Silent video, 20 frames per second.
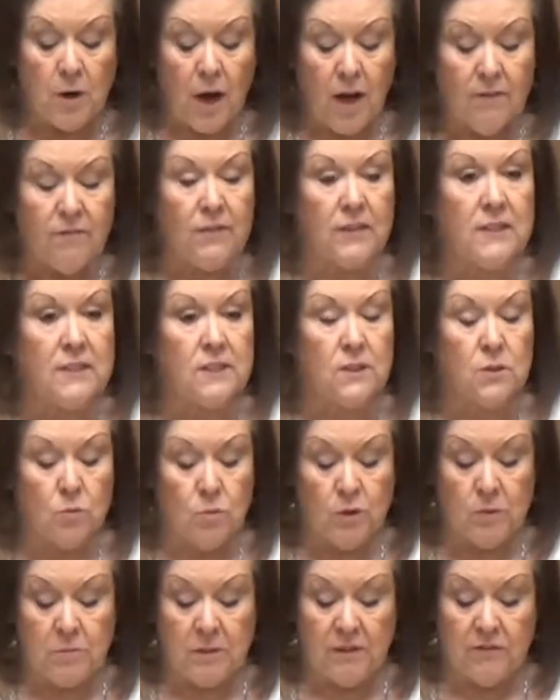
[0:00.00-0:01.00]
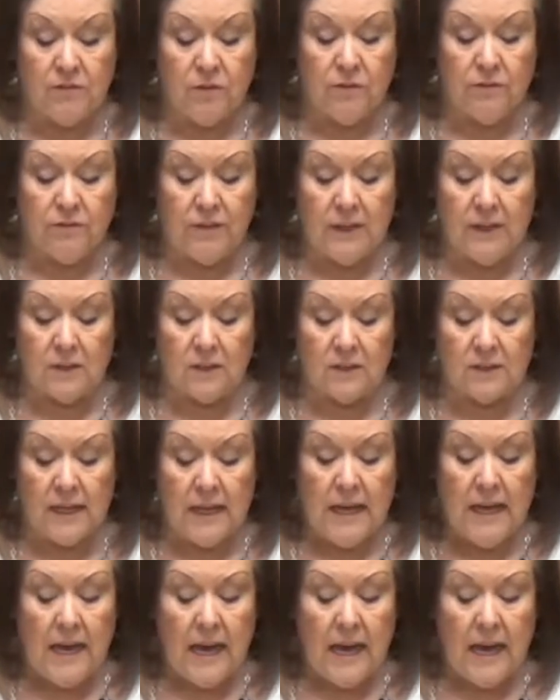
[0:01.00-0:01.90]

prophets would be fulfilled